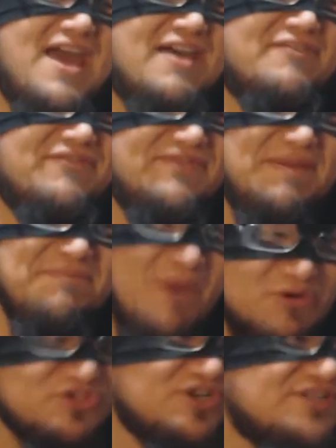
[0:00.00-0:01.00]
have
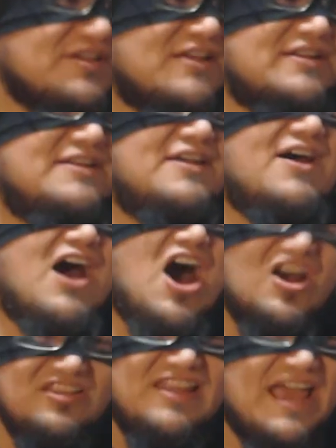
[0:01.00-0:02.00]
emotions on it,
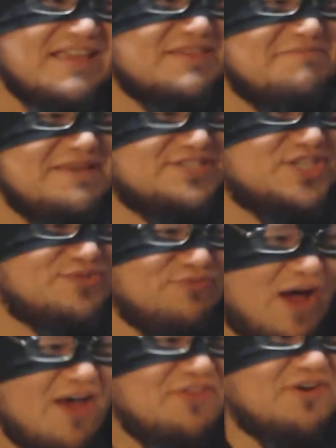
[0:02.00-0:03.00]
unlike the Miz's
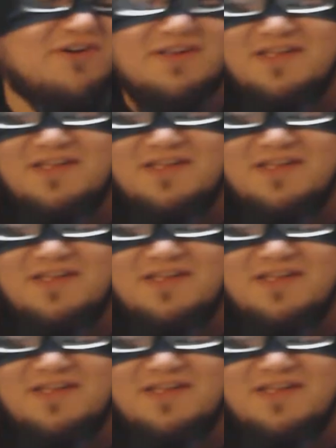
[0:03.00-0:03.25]
father.